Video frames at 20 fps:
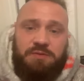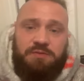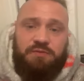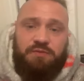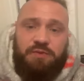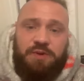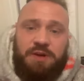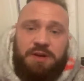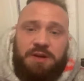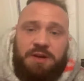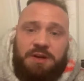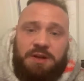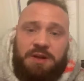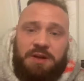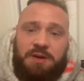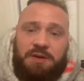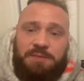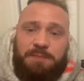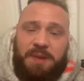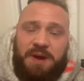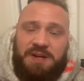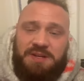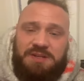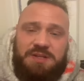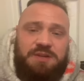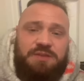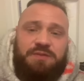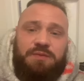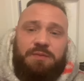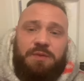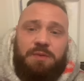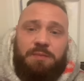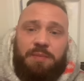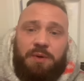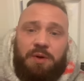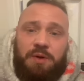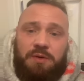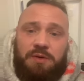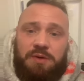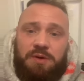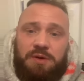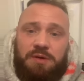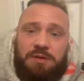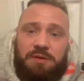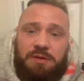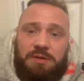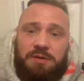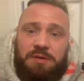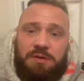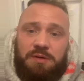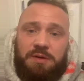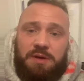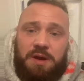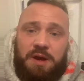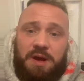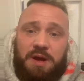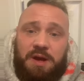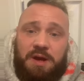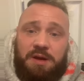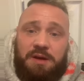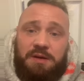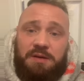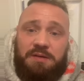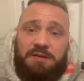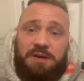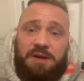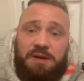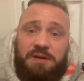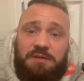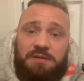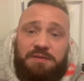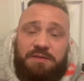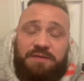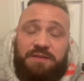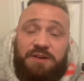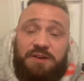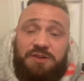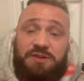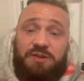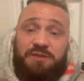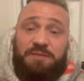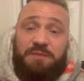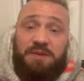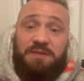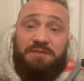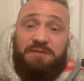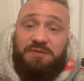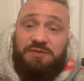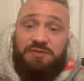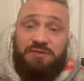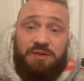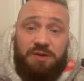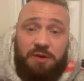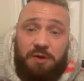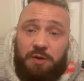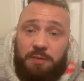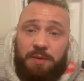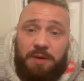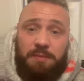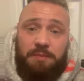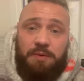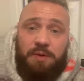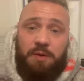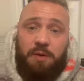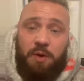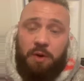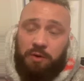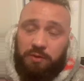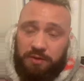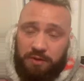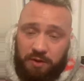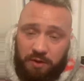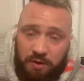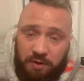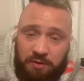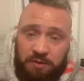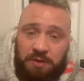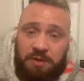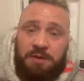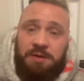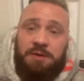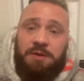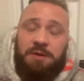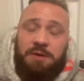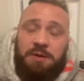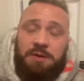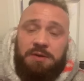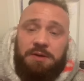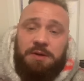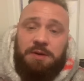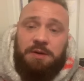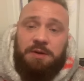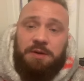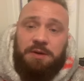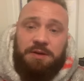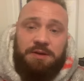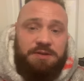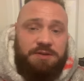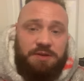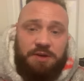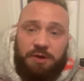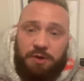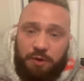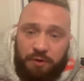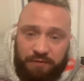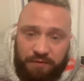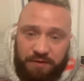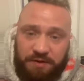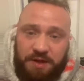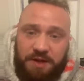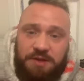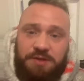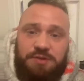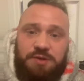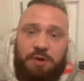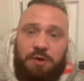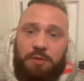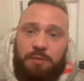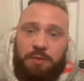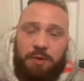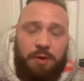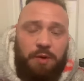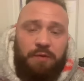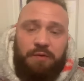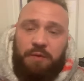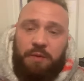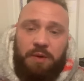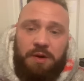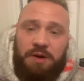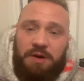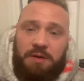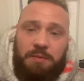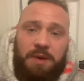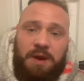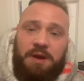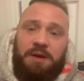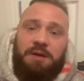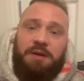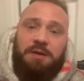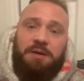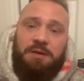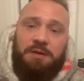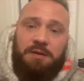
read a little passage from the book, and yeah, finish off my inventory and go to bed, bro. All in all, listen, another day sober, another one in the bank.